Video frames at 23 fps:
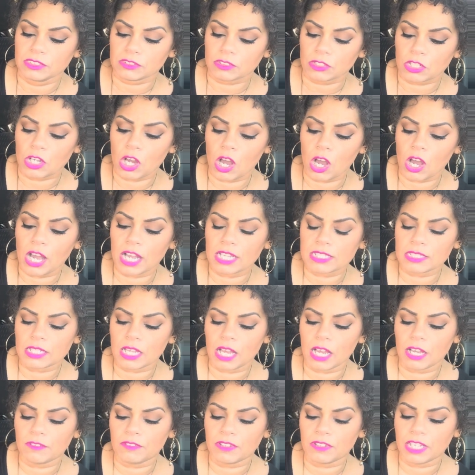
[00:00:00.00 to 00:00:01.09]
Cause
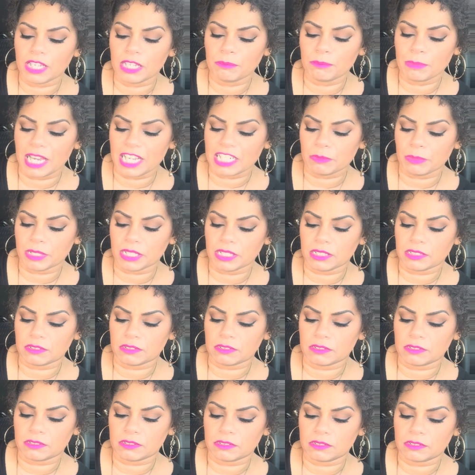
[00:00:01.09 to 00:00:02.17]
of enmeshment
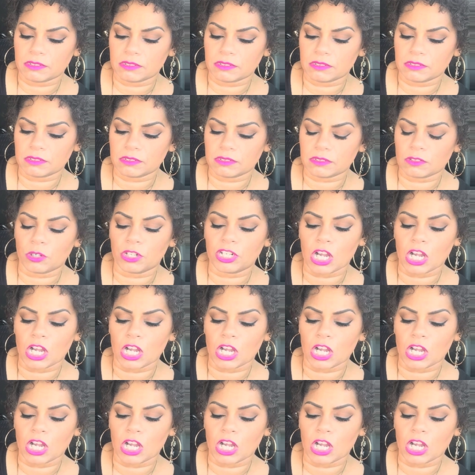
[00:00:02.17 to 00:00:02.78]
or